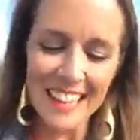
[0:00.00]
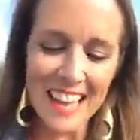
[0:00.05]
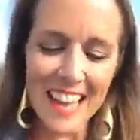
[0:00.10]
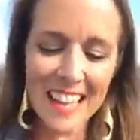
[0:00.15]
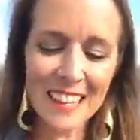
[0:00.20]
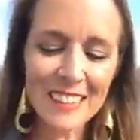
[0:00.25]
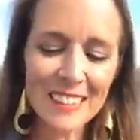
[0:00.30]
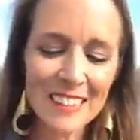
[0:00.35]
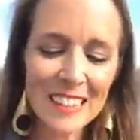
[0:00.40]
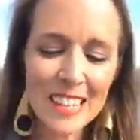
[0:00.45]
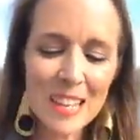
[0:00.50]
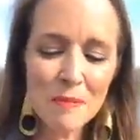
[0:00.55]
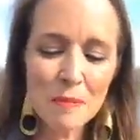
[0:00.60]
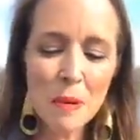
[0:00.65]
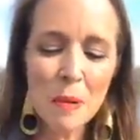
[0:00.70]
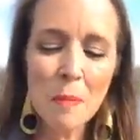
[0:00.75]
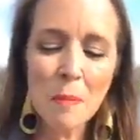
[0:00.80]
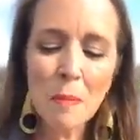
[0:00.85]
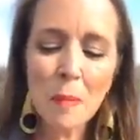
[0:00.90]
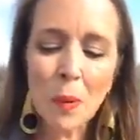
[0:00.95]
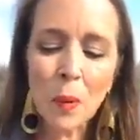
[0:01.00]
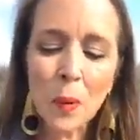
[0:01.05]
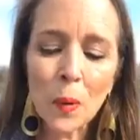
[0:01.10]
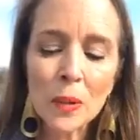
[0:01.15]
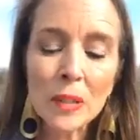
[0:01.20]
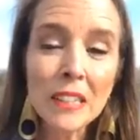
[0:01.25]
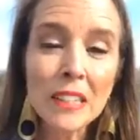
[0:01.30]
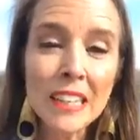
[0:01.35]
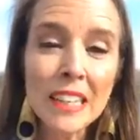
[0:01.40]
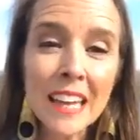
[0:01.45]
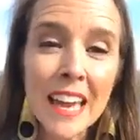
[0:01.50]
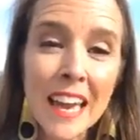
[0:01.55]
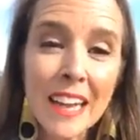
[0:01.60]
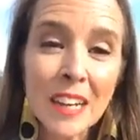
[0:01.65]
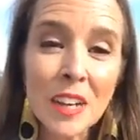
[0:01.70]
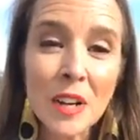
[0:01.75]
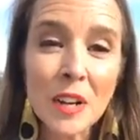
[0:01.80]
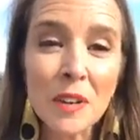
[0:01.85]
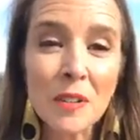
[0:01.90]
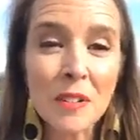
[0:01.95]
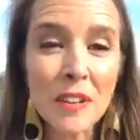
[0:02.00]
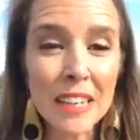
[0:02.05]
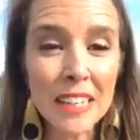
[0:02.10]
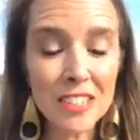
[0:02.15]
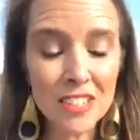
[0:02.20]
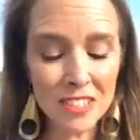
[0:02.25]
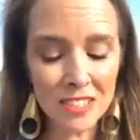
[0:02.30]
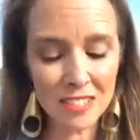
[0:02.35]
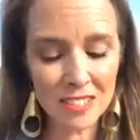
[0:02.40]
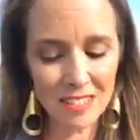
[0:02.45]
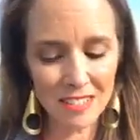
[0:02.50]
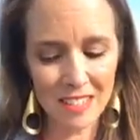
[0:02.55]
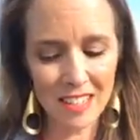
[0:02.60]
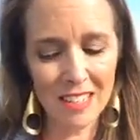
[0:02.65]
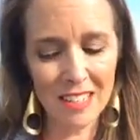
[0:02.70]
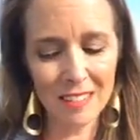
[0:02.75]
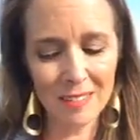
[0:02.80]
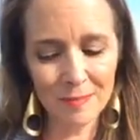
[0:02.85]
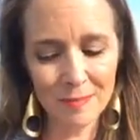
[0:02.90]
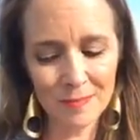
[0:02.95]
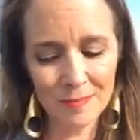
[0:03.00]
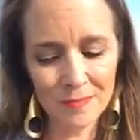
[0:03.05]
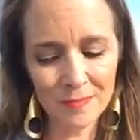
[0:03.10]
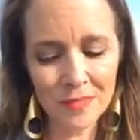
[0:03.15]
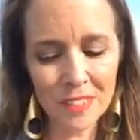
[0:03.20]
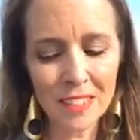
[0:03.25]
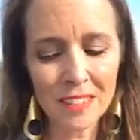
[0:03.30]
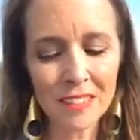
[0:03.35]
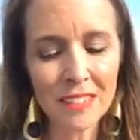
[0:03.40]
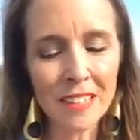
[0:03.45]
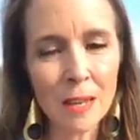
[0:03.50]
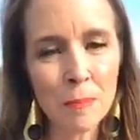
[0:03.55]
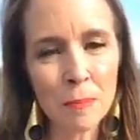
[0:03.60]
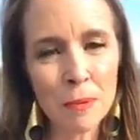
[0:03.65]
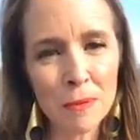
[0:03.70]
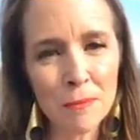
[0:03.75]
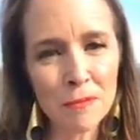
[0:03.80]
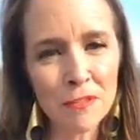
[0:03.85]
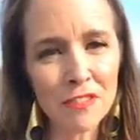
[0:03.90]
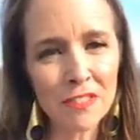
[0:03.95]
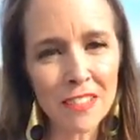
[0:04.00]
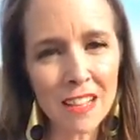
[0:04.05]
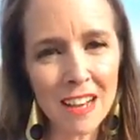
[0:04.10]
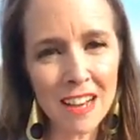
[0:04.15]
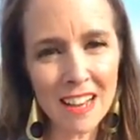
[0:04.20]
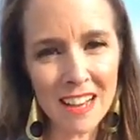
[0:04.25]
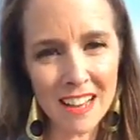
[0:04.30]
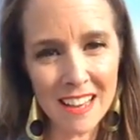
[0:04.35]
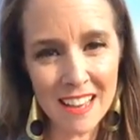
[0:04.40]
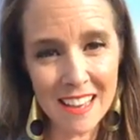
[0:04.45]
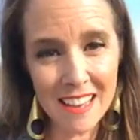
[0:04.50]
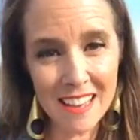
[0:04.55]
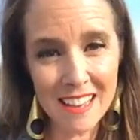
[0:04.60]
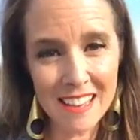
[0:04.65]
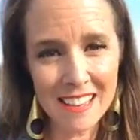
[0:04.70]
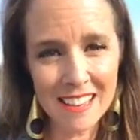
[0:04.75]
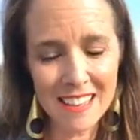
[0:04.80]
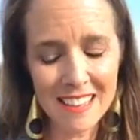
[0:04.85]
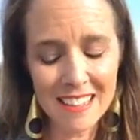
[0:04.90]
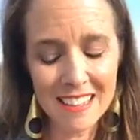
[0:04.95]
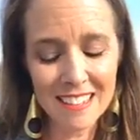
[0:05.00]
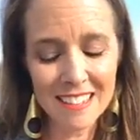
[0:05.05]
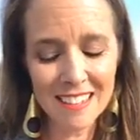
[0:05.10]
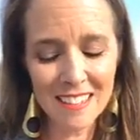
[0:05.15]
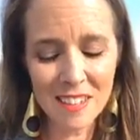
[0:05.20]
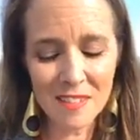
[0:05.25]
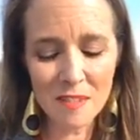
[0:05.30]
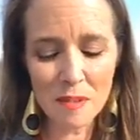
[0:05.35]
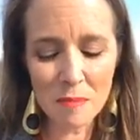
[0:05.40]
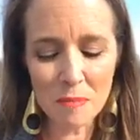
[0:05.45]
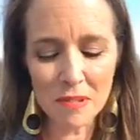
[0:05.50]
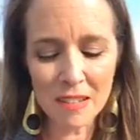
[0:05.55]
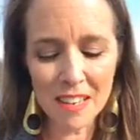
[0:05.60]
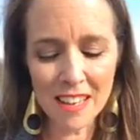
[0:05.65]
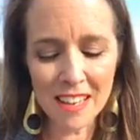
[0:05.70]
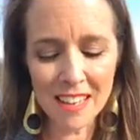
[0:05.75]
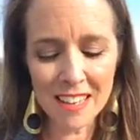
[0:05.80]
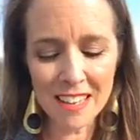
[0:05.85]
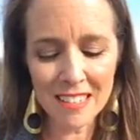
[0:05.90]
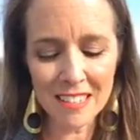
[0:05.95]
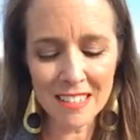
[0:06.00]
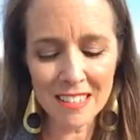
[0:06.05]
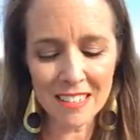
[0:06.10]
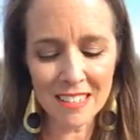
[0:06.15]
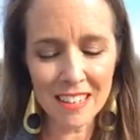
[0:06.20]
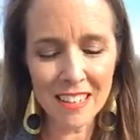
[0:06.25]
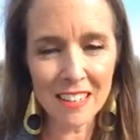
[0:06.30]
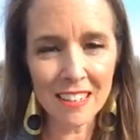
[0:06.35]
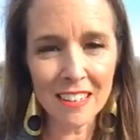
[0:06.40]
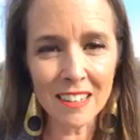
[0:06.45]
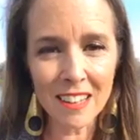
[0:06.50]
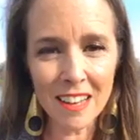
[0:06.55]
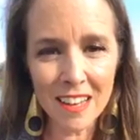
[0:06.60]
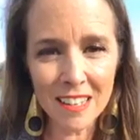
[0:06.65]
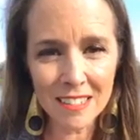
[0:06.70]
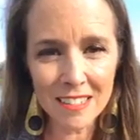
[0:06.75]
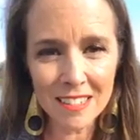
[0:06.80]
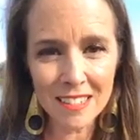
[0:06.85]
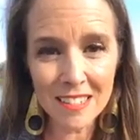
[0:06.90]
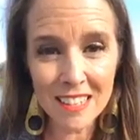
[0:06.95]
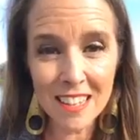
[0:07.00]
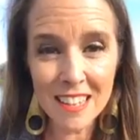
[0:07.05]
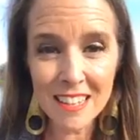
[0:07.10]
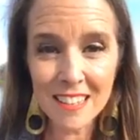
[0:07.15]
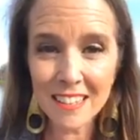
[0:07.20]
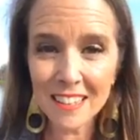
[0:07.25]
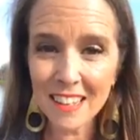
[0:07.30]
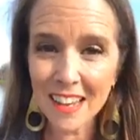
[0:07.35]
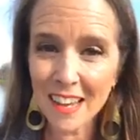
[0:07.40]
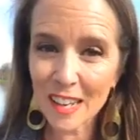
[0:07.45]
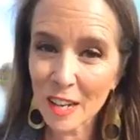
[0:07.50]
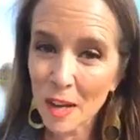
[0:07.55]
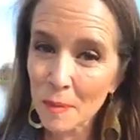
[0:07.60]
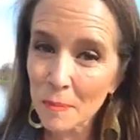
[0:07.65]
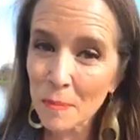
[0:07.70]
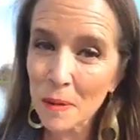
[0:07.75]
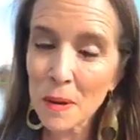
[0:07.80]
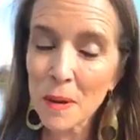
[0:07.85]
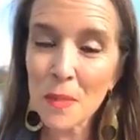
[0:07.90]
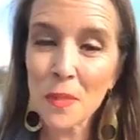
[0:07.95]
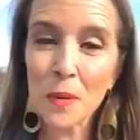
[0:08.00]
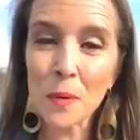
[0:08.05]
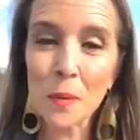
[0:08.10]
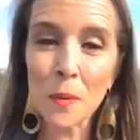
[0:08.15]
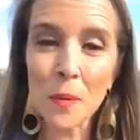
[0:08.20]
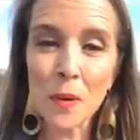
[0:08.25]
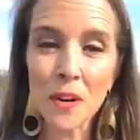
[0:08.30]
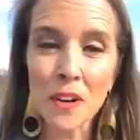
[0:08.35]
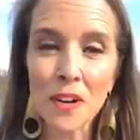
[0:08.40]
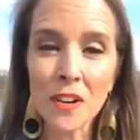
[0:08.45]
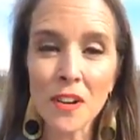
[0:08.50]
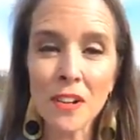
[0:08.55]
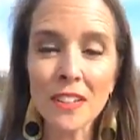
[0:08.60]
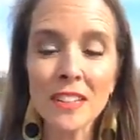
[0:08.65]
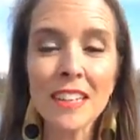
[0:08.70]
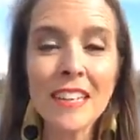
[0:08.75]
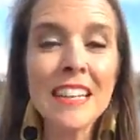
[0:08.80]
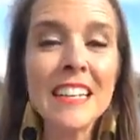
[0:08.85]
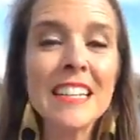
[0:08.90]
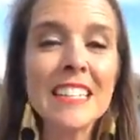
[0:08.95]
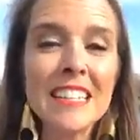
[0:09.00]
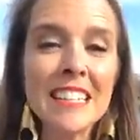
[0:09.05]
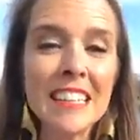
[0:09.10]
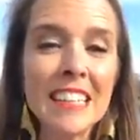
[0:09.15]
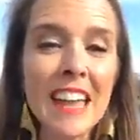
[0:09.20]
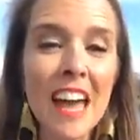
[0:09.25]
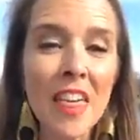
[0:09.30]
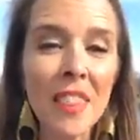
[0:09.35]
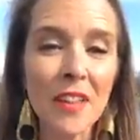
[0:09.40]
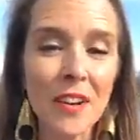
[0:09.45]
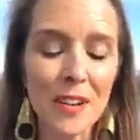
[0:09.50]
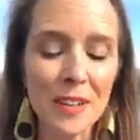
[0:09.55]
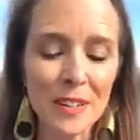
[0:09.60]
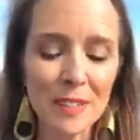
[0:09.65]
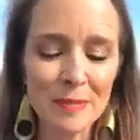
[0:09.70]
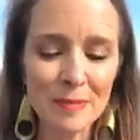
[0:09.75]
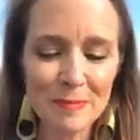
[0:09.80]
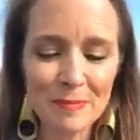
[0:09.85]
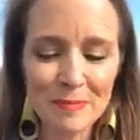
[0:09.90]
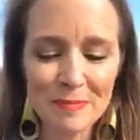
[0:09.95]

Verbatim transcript: and leap boldly and courageously. Leap and fly live ablaze, and let's light up the world together.